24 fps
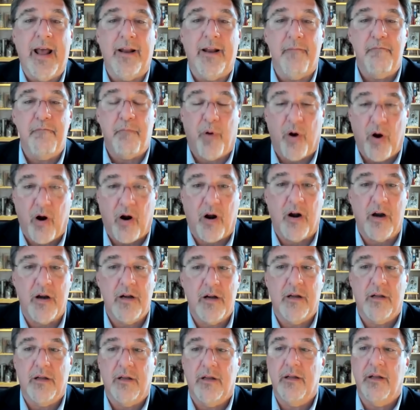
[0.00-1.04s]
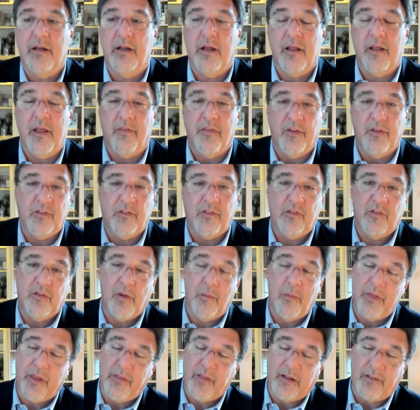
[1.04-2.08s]
And in part, and this is
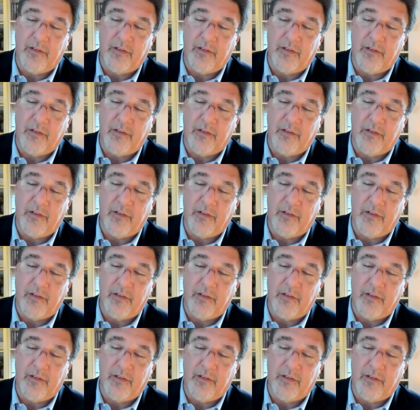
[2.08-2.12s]
something